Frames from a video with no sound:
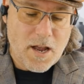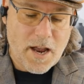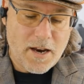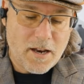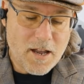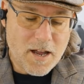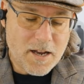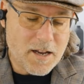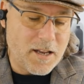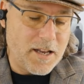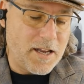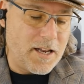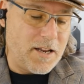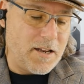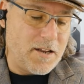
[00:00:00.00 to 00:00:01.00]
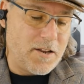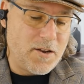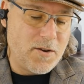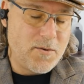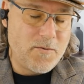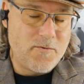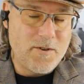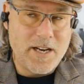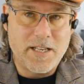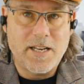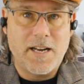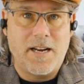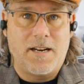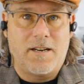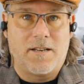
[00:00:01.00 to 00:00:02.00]
And luckily, you
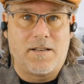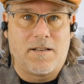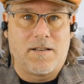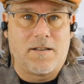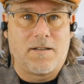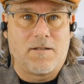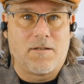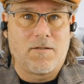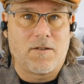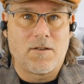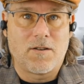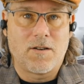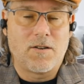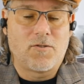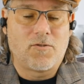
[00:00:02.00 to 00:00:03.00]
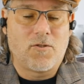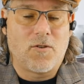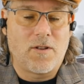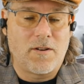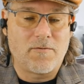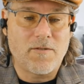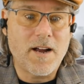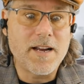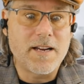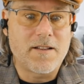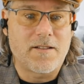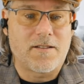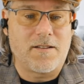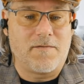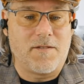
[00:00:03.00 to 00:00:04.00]
retained control and
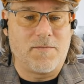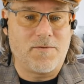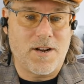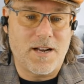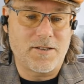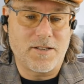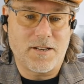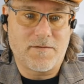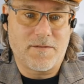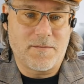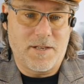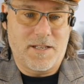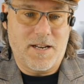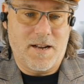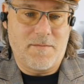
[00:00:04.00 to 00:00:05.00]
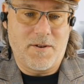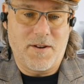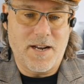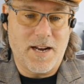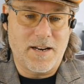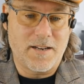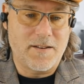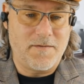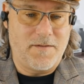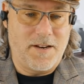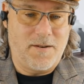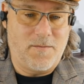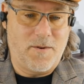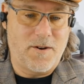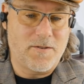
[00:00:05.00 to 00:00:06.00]
rights of the project from the time you got into
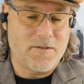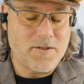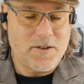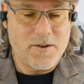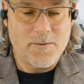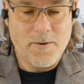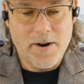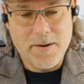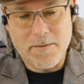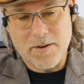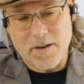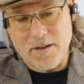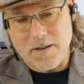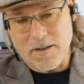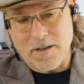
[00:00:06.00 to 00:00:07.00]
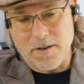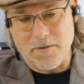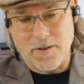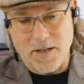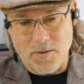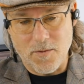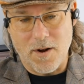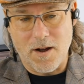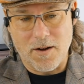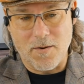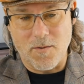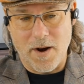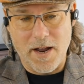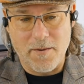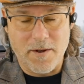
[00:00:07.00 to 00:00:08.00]
VMware, so you were able to literally walk
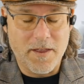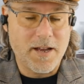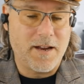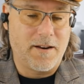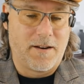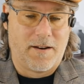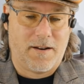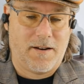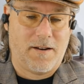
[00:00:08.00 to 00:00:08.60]
away with it